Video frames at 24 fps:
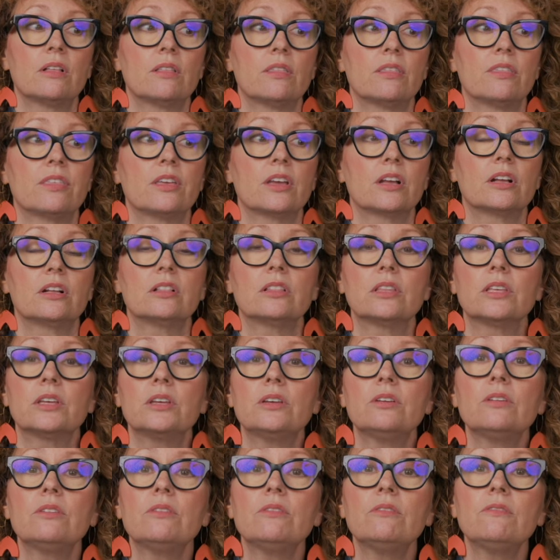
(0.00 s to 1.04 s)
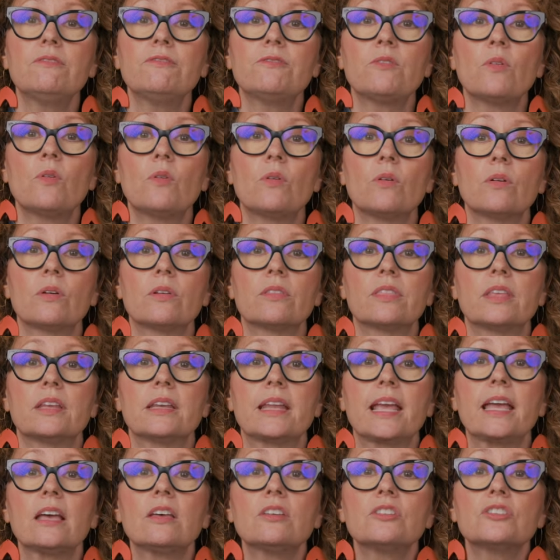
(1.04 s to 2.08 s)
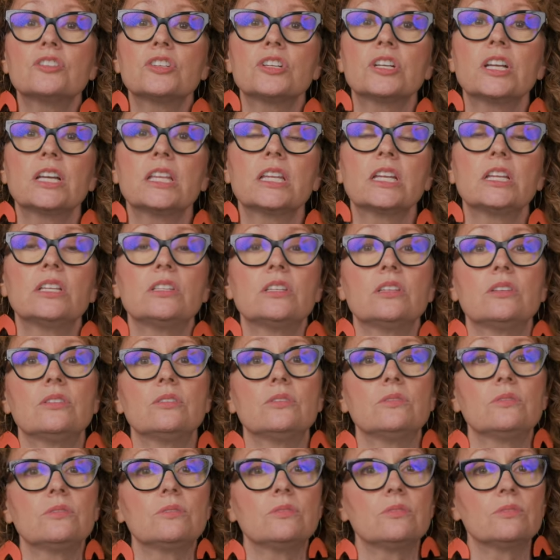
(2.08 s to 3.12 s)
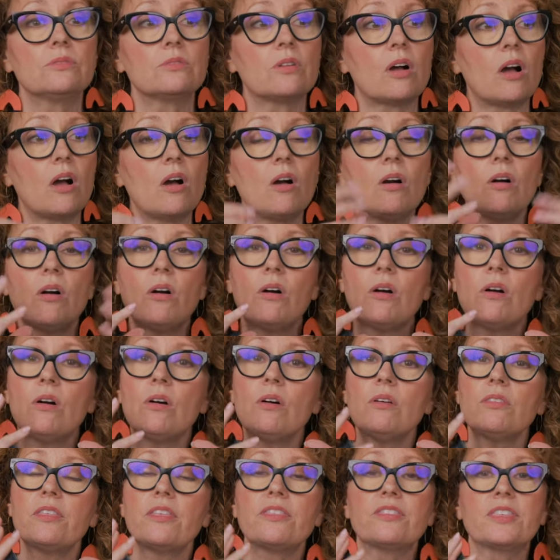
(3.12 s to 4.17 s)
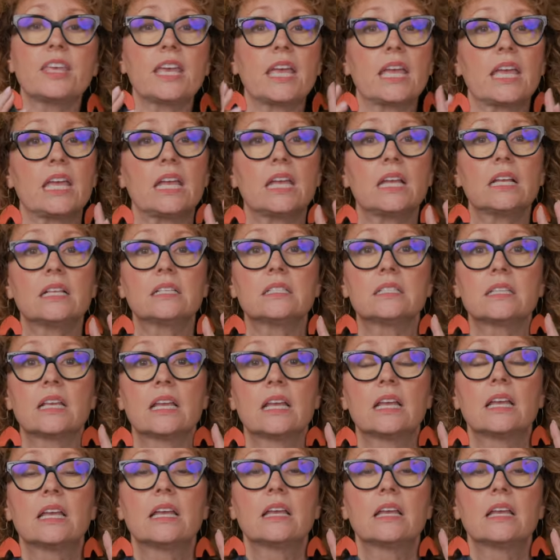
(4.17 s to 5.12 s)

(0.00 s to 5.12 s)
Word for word: the glue for the nails you're gonna do, all the things,